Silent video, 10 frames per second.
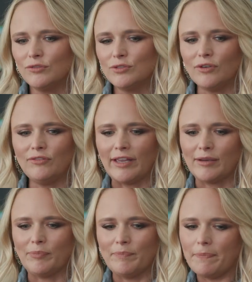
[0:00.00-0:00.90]
sort of like,
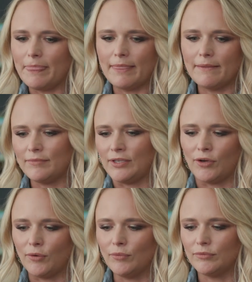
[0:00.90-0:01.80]
you
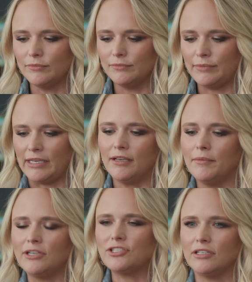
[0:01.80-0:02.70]
know, being
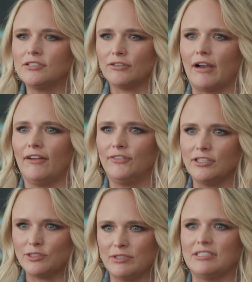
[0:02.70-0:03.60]
commissioned to write for
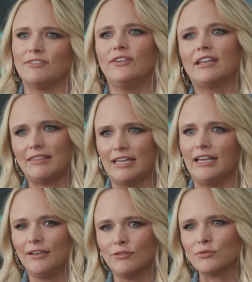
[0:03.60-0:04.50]
this specific
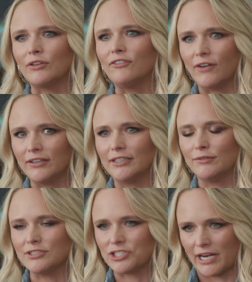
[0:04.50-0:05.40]
thing. It was really fun, and it
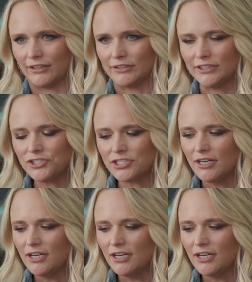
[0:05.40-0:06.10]
was a challenge.